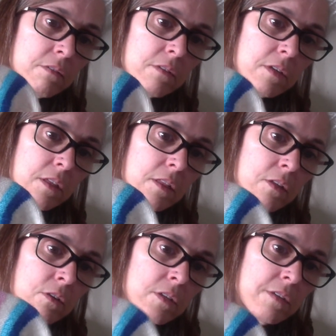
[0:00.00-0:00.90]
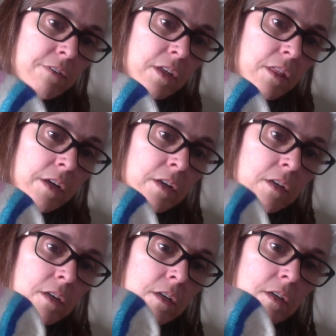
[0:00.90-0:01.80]
look at the little defect there.
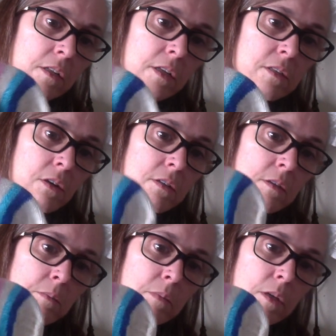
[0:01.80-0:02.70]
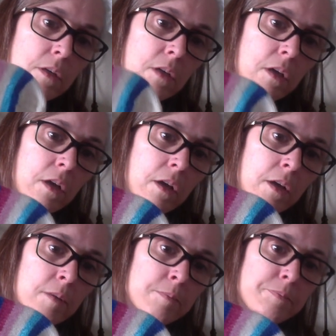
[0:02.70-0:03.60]
That's awesome. I
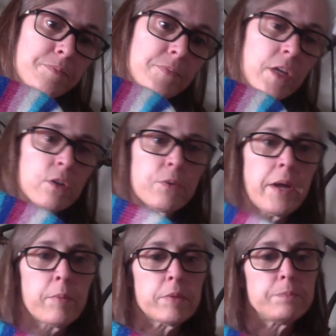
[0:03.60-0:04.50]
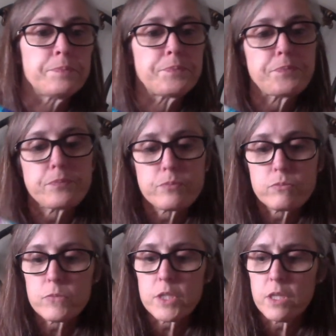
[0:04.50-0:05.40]
don't know what happened.
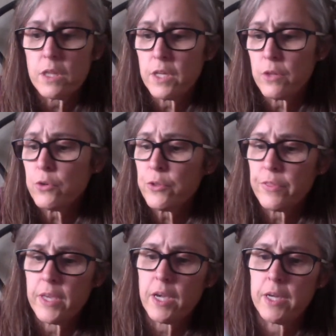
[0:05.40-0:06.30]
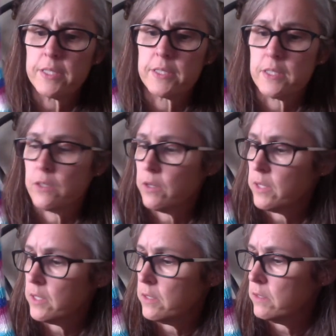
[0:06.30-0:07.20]
The other thing I did on
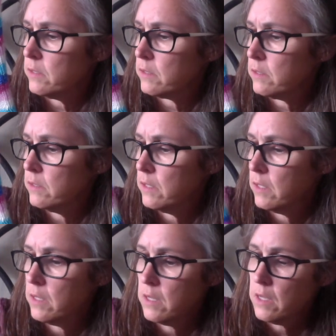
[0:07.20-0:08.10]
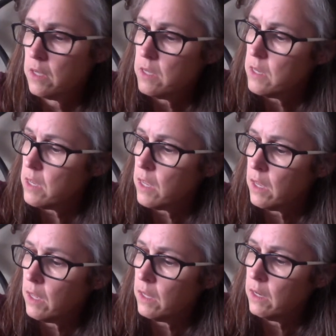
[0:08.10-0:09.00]
these,
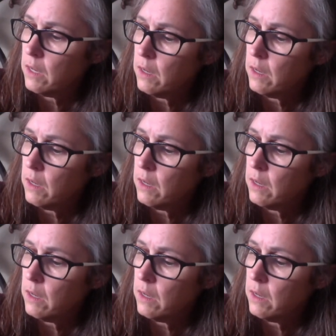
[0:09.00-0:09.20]
and